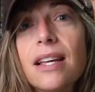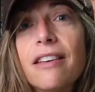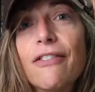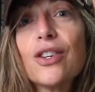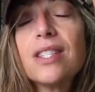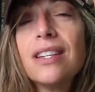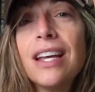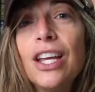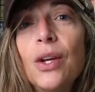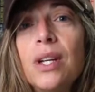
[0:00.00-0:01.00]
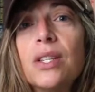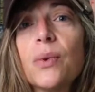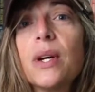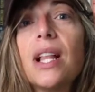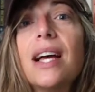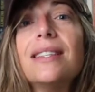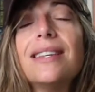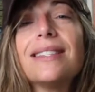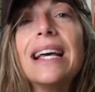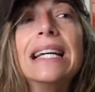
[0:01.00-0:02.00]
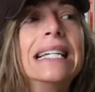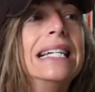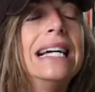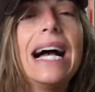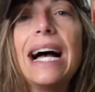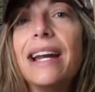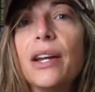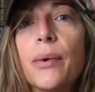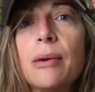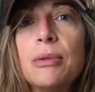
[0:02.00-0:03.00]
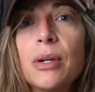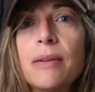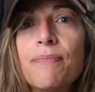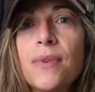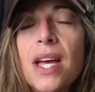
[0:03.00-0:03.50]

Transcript: And the first thing you need to realize is, I don't know what I'm doing.